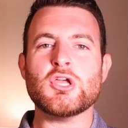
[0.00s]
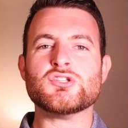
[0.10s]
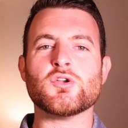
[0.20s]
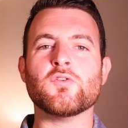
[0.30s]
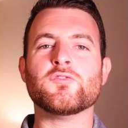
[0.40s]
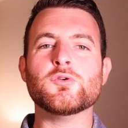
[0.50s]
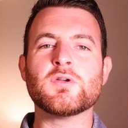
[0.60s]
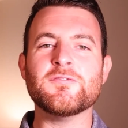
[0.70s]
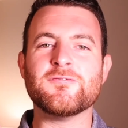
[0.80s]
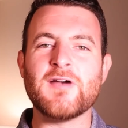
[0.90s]
So if you
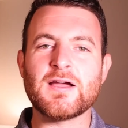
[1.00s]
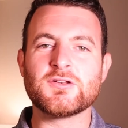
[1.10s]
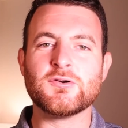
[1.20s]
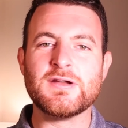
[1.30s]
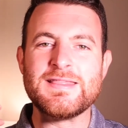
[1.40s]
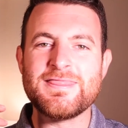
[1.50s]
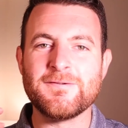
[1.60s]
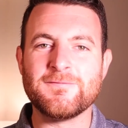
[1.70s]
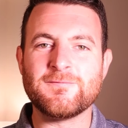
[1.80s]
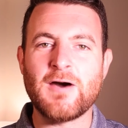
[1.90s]
could factor in the
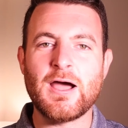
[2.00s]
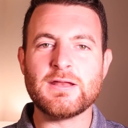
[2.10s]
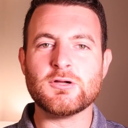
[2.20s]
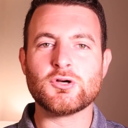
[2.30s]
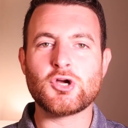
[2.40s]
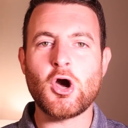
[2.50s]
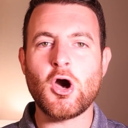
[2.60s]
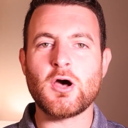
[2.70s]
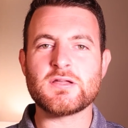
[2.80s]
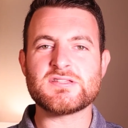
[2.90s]
final
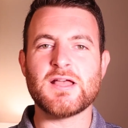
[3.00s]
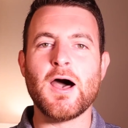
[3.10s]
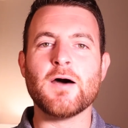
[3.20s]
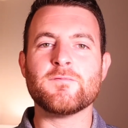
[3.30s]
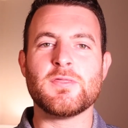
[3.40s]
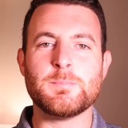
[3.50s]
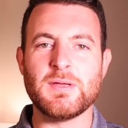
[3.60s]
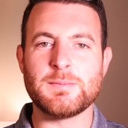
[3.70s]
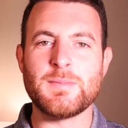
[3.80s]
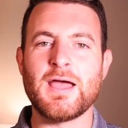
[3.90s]
cost of the
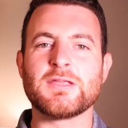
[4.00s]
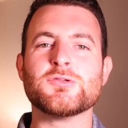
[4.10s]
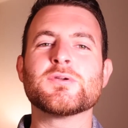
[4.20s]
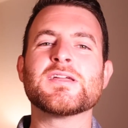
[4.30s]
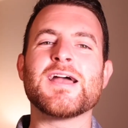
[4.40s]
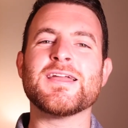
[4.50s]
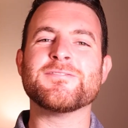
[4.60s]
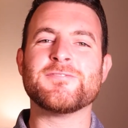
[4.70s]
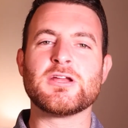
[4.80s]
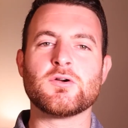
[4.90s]
Big Mac, you can kind
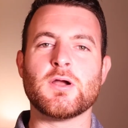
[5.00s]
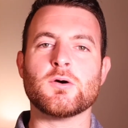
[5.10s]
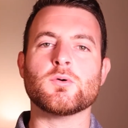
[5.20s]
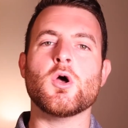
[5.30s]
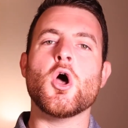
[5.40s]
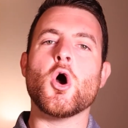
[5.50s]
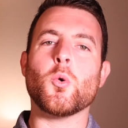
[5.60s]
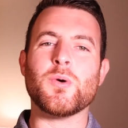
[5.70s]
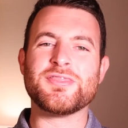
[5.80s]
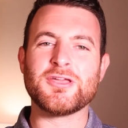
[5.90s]
of figure out
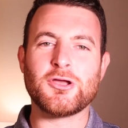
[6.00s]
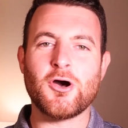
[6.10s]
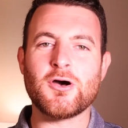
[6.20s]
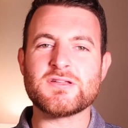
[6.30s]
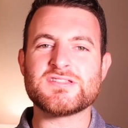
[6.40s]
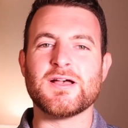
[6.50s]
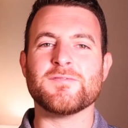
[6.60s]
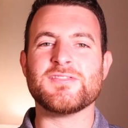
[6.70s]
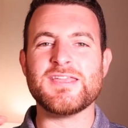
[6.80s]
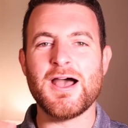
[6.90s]
what the costs
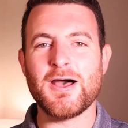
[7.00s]
of the